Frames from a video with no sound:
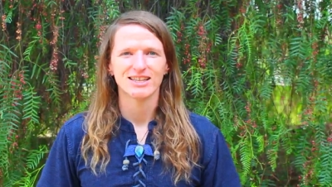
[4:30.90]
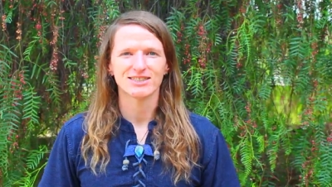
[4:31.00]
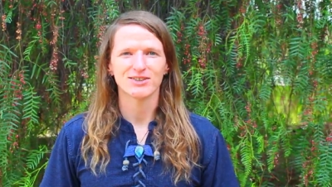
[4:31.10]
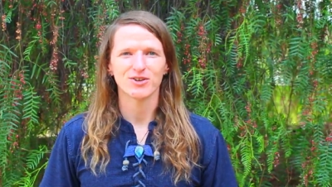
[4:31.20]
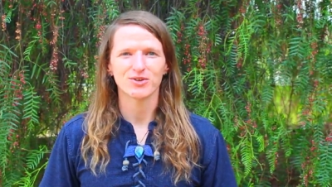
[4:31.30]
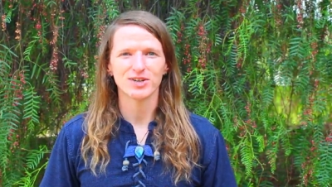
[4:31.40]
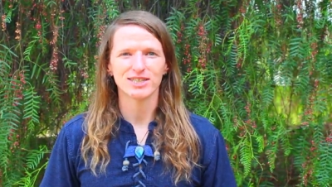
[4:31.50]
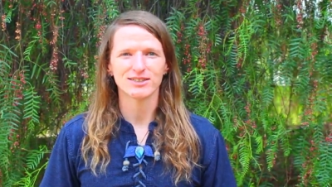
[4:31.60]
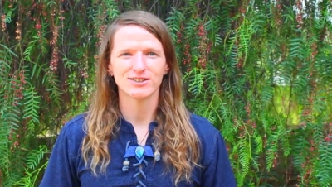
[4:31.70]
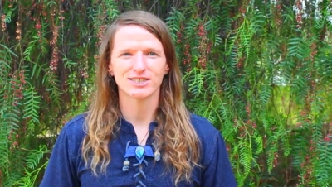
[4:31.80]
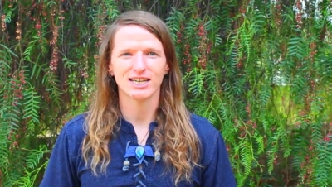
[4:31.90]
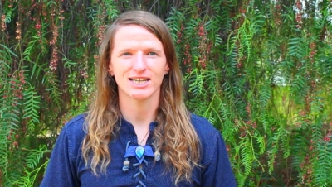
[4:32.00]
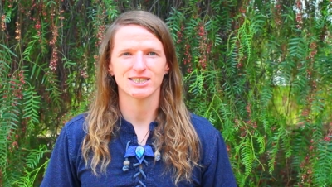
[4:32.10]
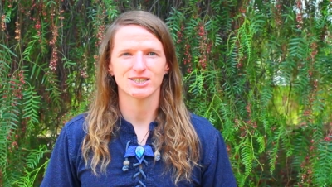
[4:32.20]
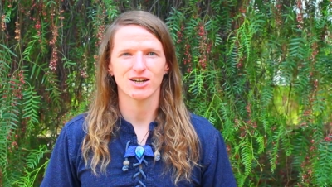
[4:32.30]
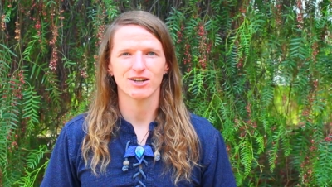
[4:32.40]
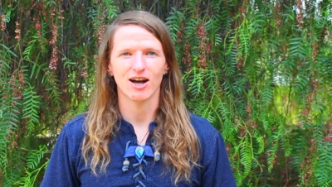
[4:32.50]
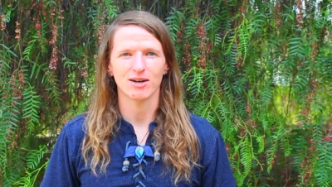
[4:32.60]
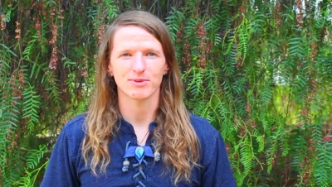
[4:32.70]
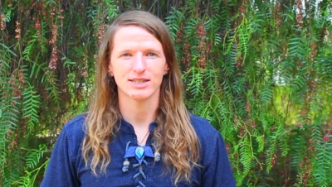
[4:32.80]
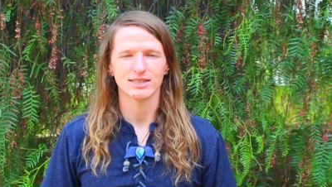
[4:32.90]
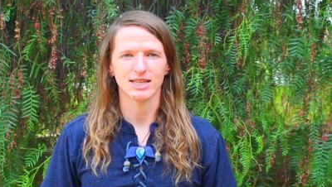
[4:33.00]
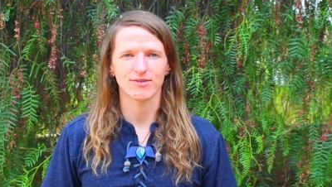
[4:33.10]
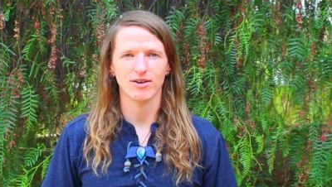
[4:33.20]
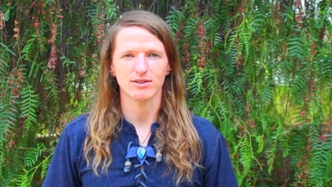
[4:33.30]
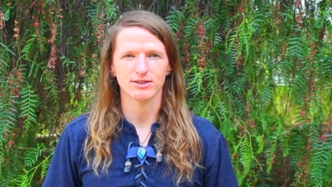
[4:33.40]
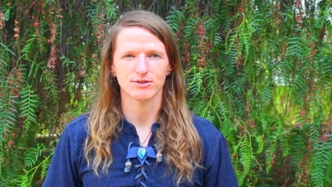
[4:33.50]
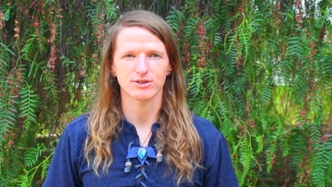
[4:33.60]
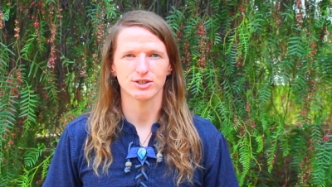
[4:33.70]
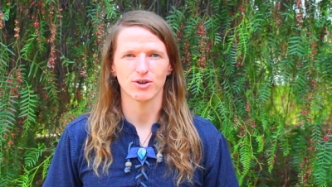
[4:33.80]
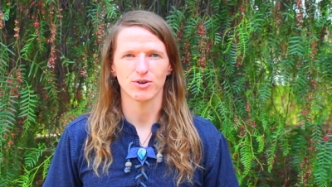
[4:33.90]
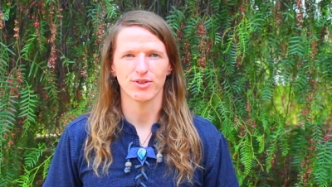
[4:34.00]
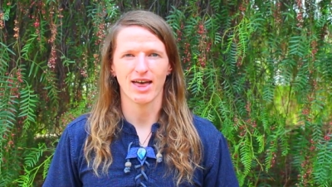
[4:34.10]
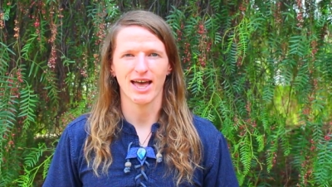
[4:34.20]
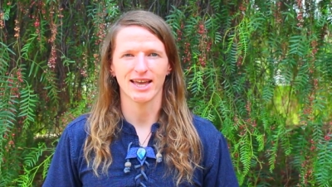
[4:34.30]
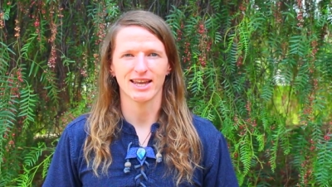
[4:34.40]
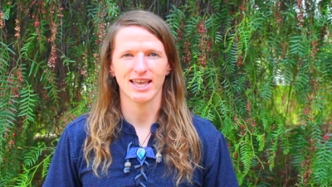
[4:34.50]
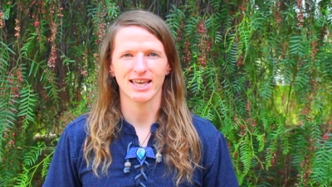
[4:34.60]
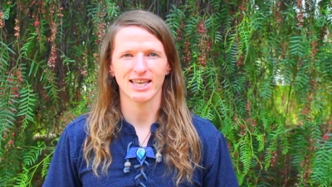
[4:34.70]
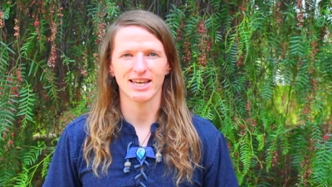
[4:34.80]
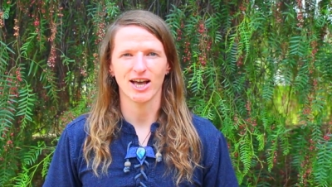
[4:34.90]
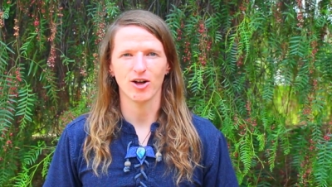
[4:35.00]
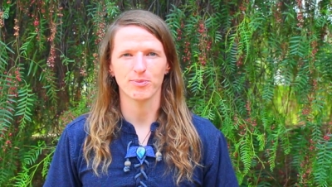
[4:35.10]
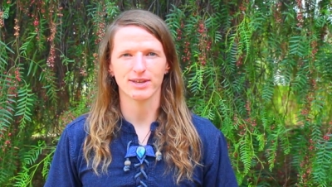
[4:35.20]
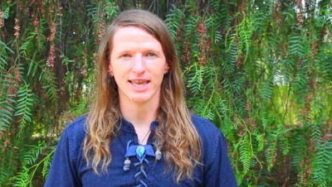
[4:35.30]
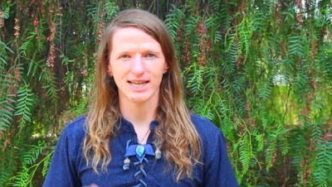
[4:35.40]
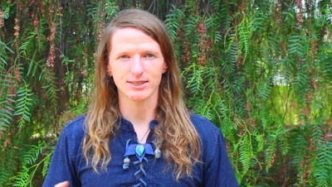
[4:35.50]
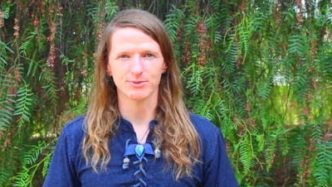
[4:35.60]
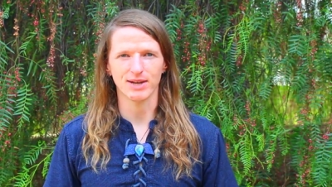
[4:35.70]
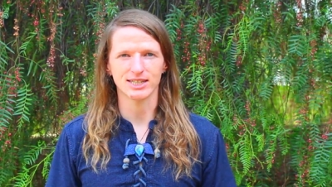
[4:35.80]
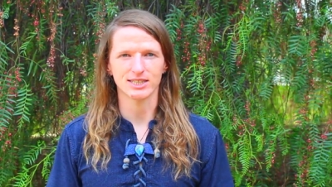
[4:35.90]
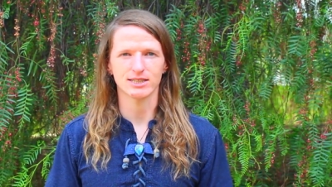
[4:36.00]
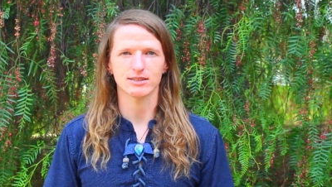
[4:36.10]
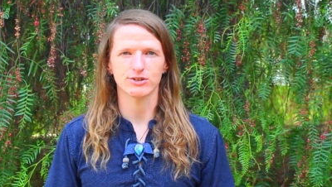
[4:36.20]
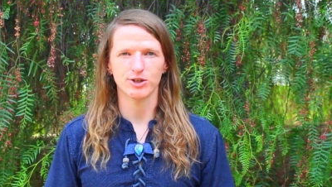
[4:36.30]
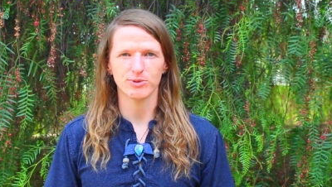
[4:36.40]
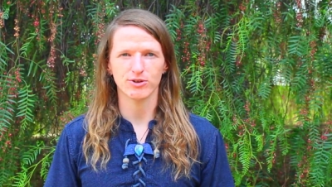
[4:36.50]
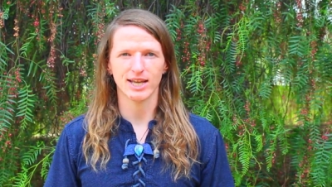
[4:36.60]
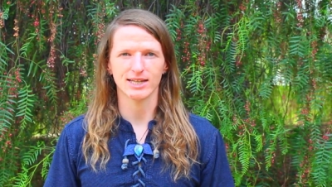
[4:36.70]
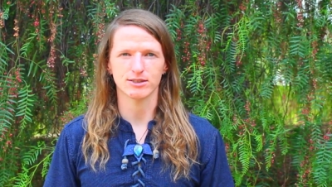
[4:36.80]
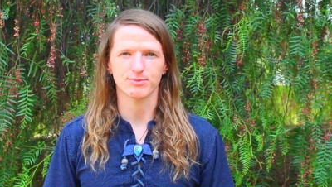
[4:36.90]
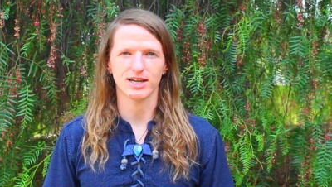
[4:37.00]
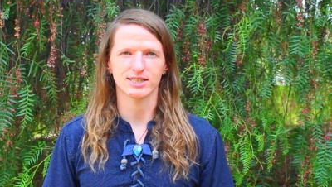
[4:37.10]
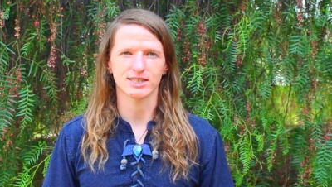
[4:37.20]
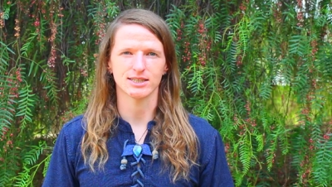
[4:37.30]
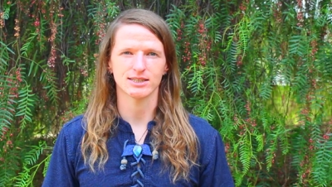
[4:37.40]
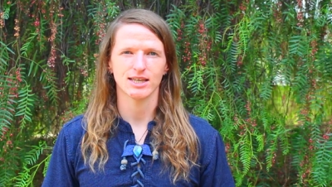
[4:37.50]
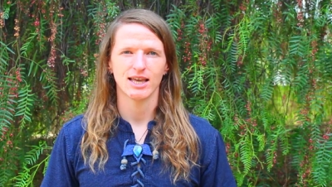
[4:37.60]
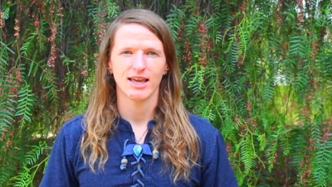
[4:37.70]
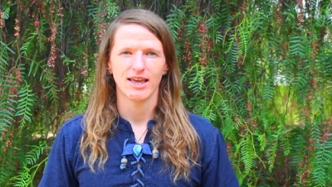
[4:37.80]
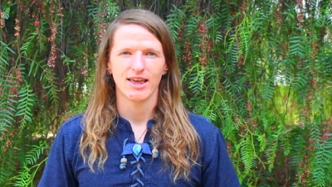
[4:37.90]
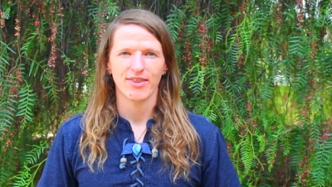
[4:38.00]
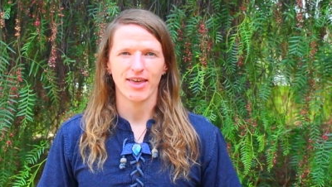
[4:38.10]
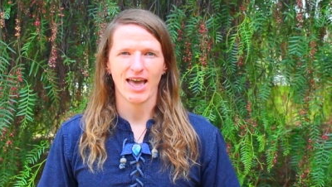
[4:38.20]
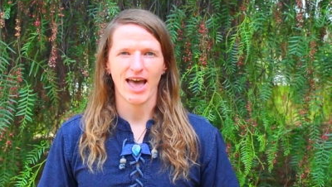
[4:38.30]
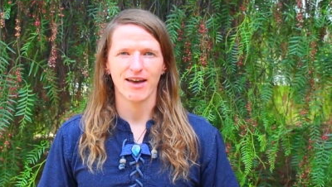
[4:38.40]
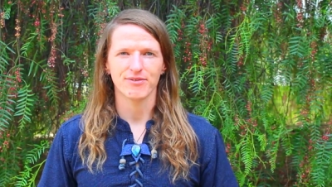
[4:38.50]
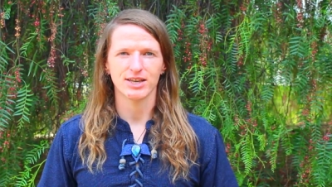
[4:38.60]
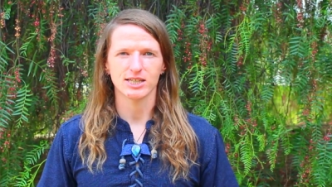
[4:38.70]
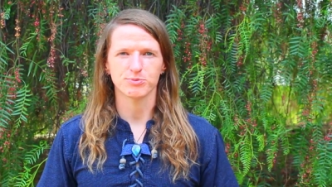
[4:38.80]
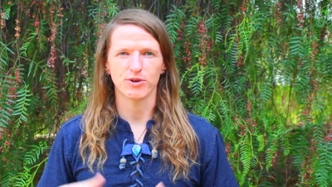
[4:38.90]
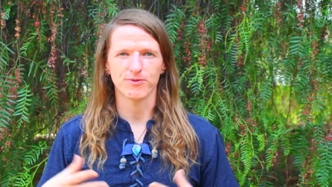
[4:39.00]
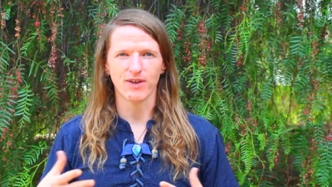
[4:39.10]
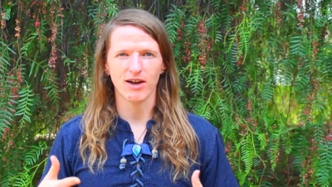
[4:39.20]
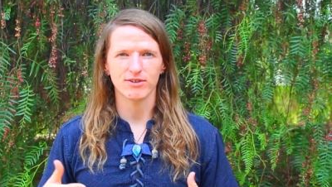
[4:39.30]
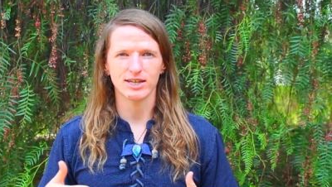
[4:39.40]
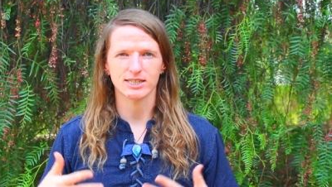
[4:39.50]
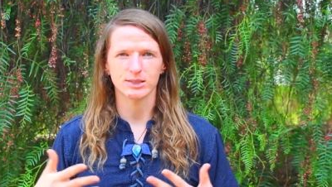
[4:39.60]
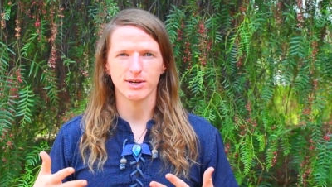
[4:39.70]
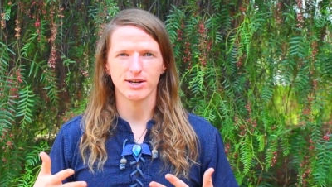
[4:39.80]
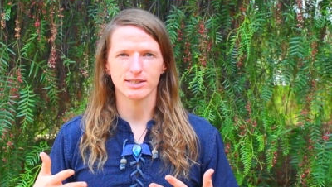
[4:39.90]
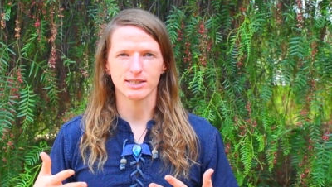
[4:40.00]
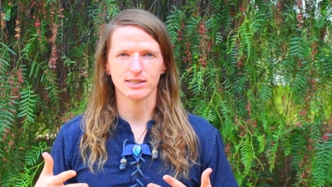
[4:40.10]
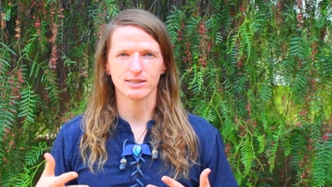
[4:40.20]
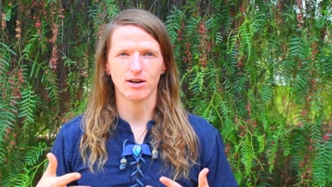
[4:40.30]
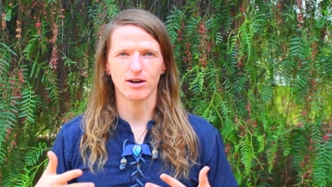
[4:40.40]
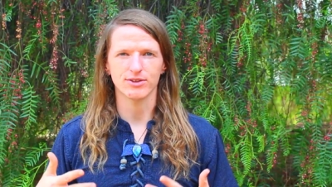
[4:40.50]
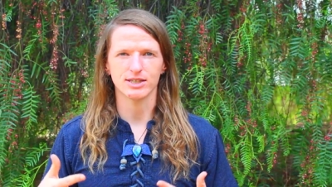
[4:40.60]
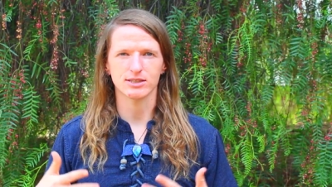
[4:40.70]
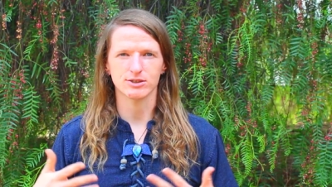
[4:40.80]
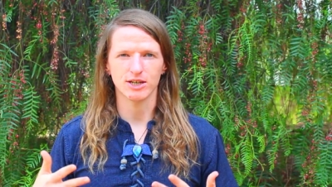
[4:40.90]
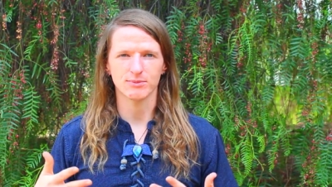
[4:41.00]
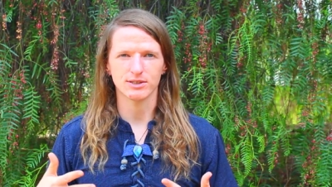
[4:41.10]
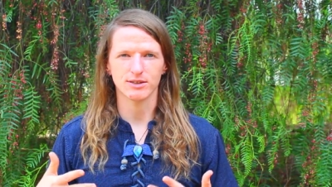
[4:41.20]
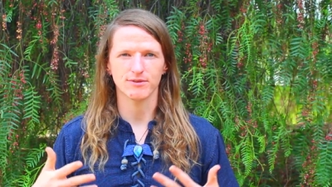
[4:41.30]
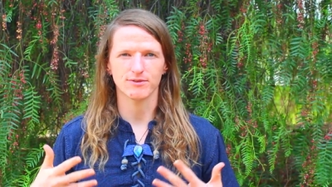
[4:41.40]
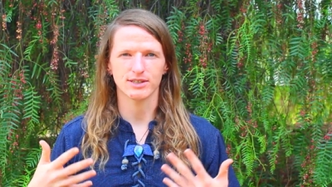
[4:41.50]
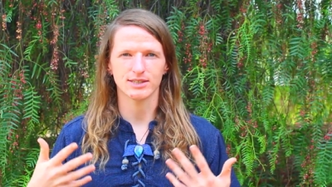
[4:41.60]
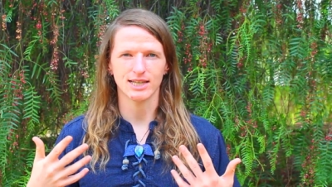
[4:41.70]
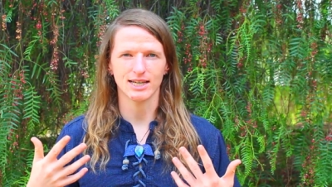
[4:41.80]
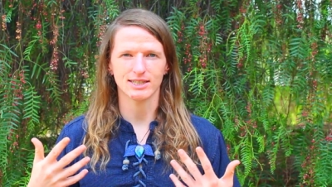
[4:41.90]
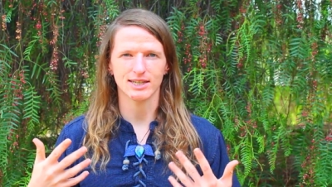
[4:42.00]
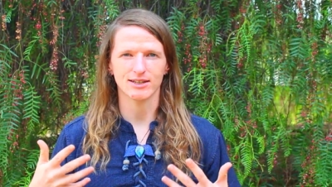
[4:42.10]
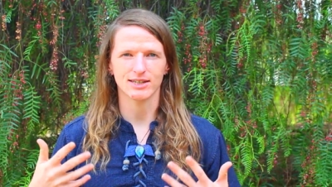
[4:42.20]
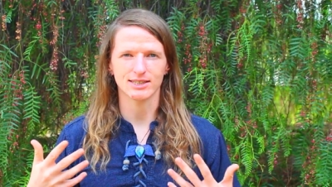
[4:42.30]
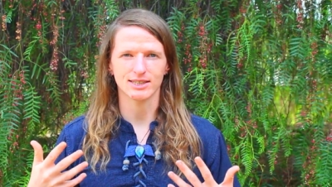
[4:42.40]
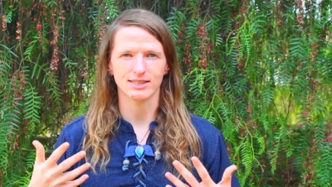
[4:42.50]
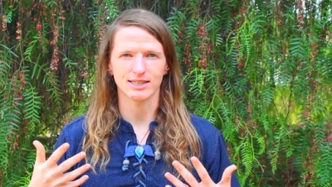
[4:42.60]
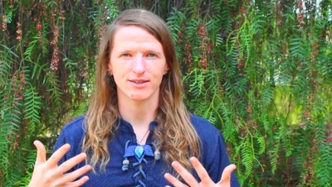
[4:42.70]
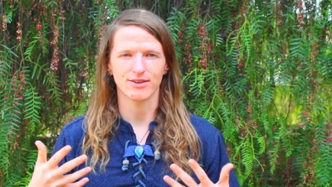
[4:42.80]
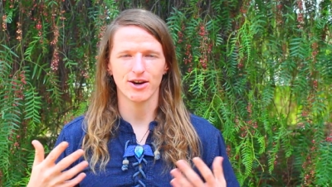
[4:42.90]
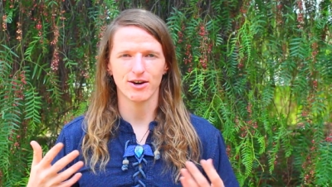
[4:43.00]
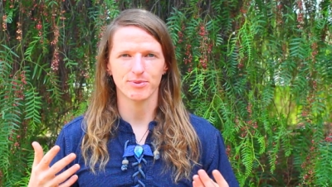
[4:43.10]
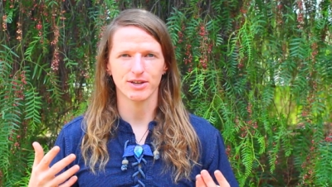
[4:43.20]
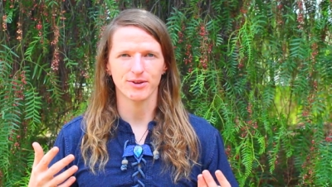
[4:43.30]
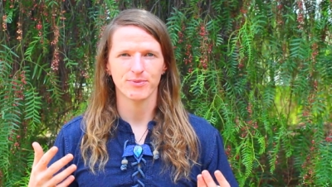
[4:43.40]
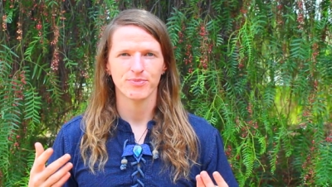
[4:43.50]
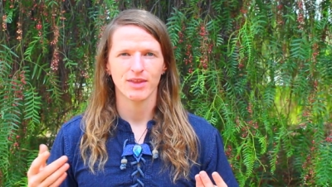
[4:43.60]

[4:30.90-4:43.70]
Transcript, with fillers: So the research in Johns Hopkins, they've also showed that it can help cancer patients, terminal cancer patients. They have these profound experiences on these trips of psychedelic-assisted therapy,